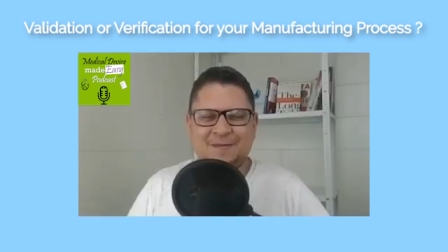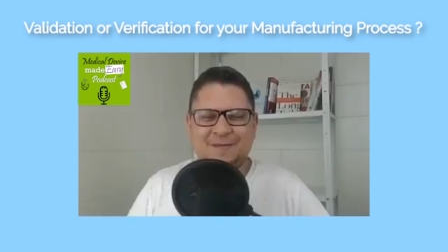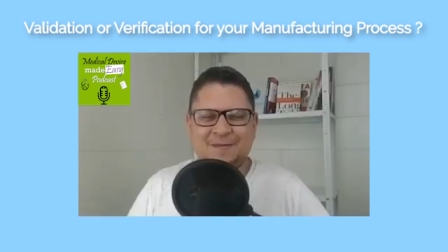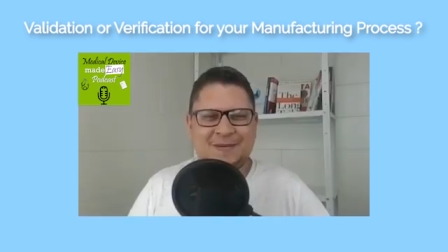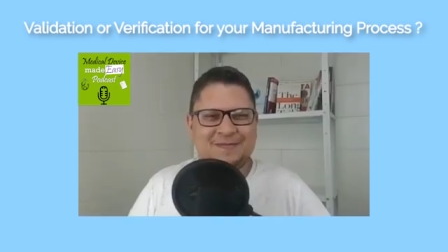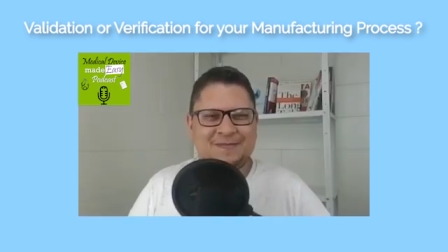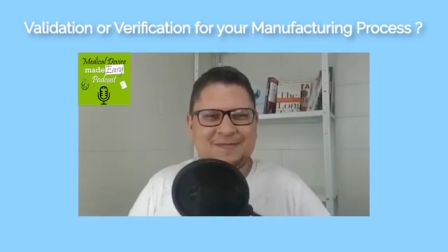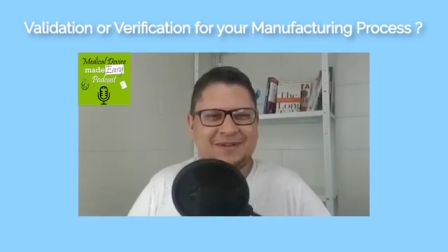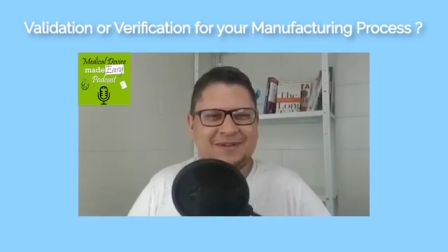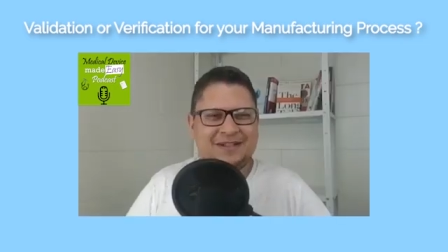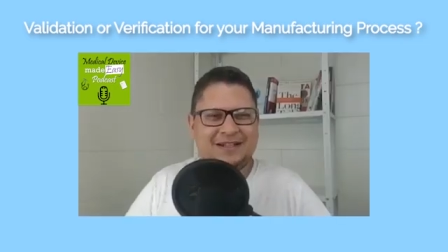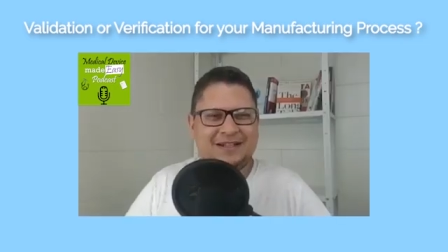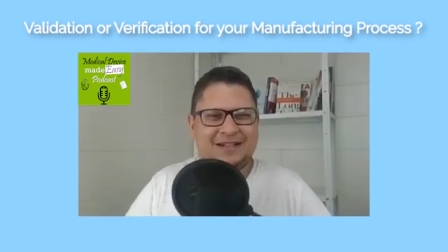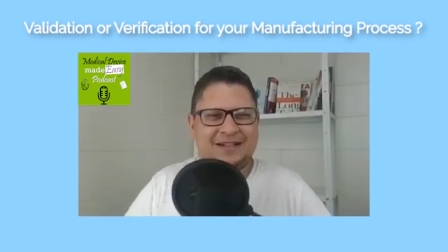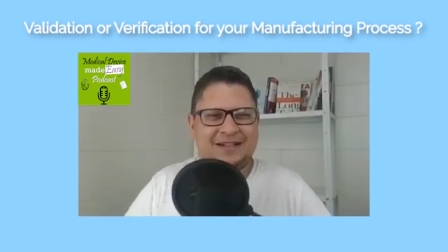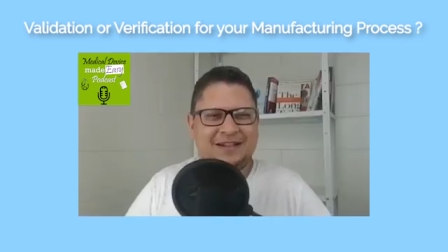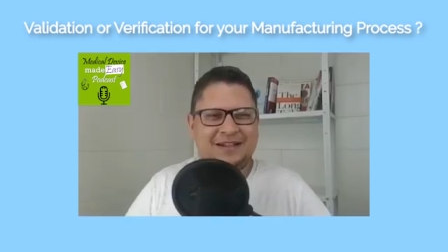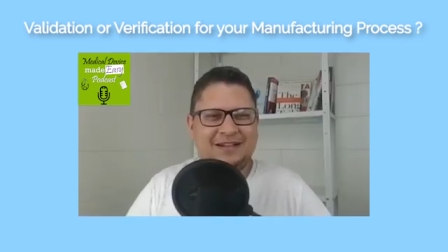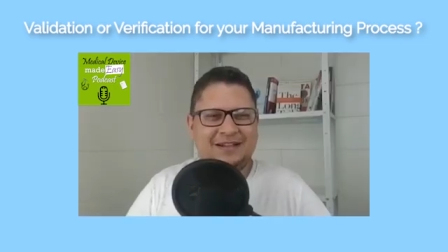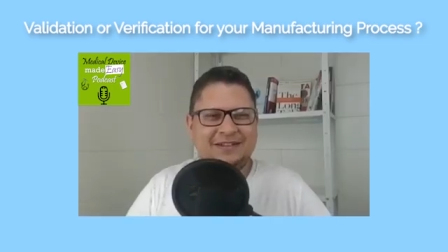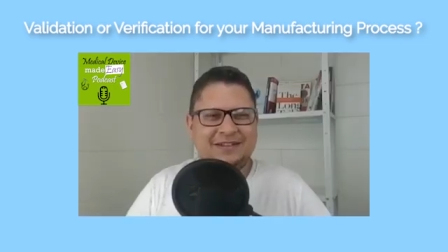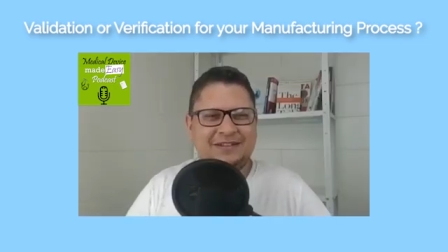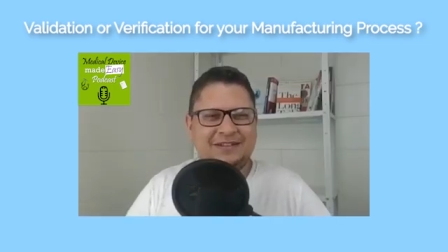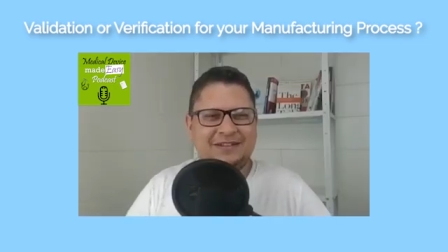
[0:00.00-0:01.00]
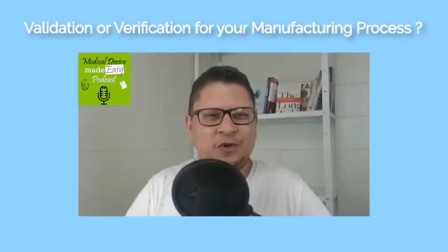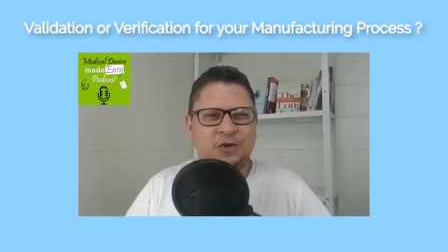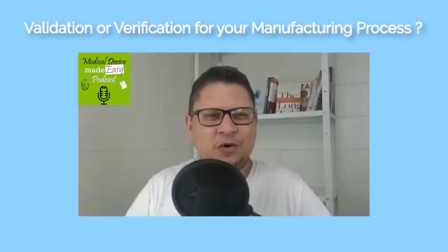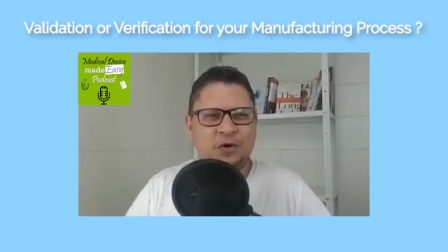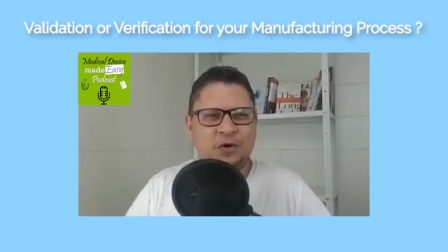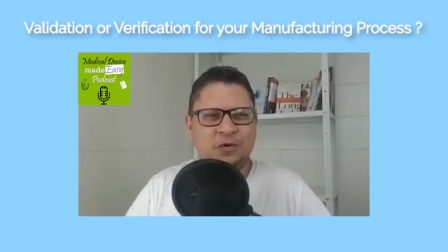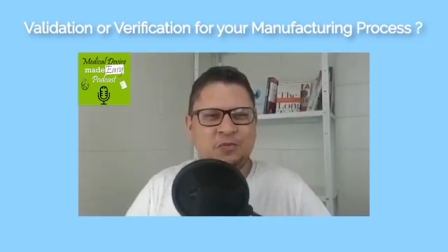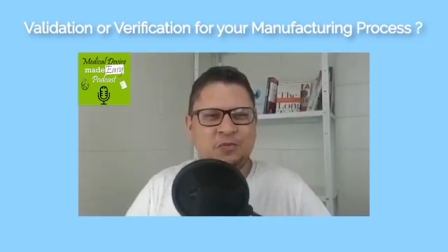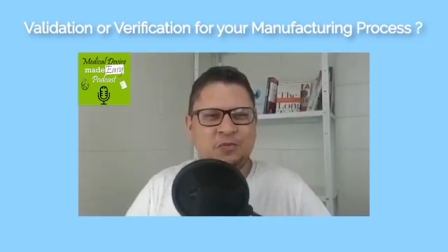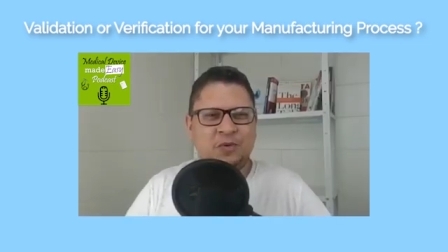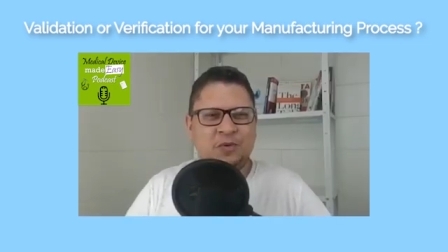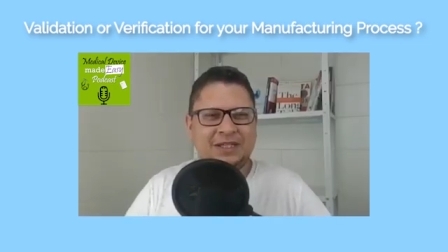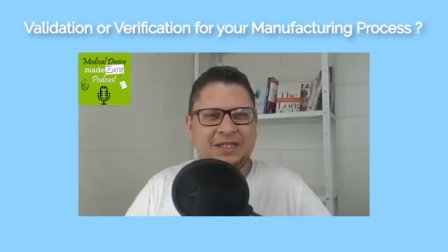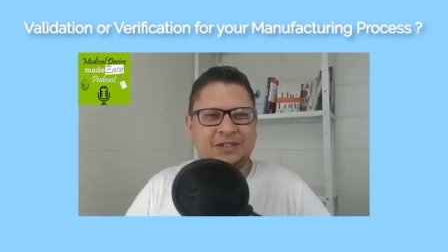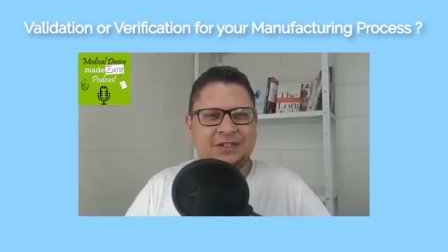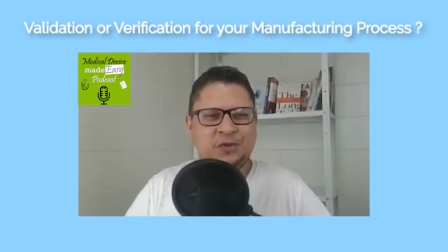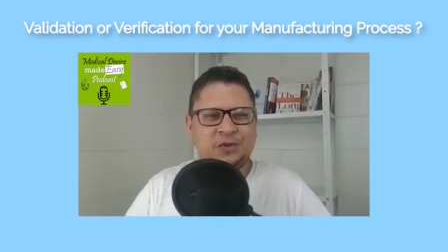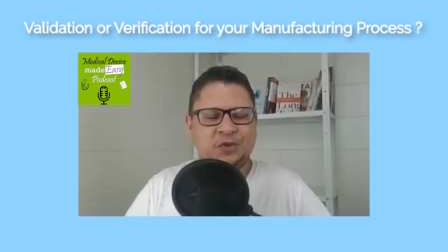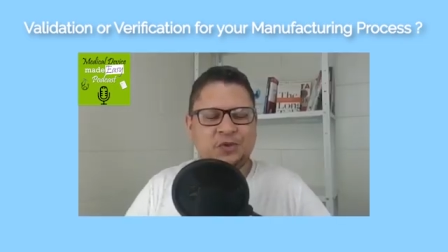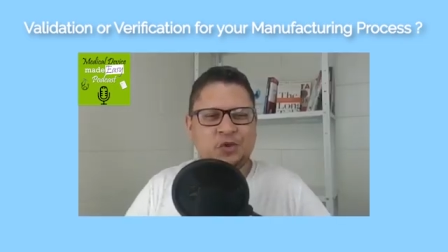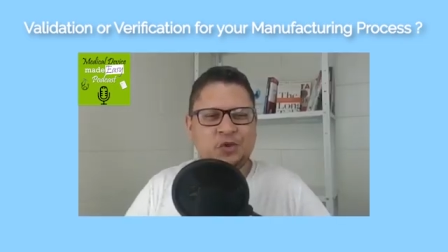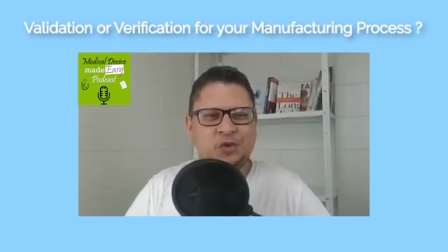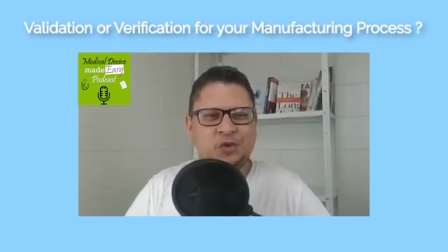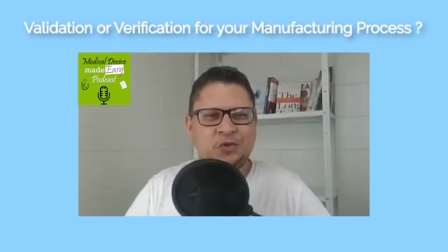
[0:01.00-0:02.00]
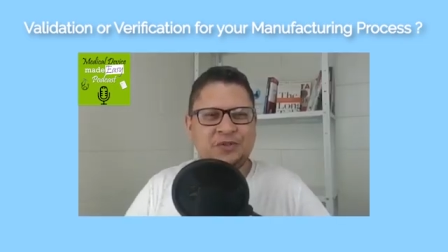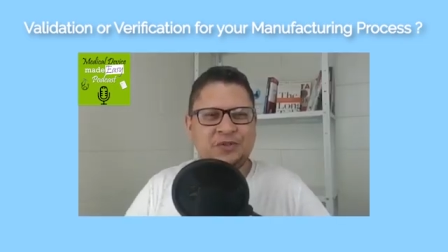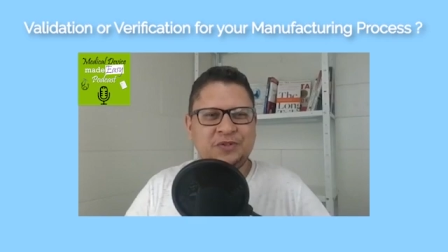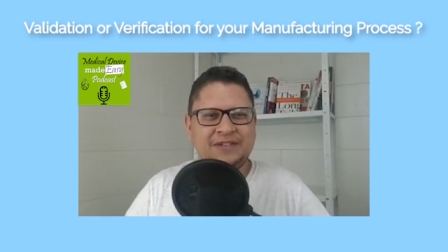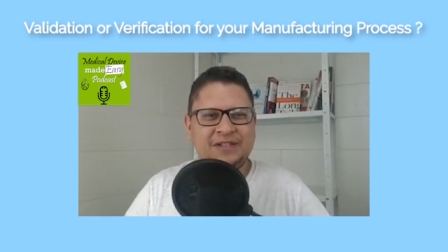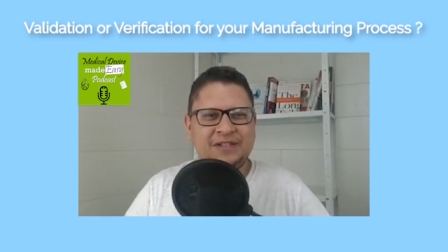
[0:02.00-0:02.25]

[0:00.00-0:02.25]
people uh, know what to choose,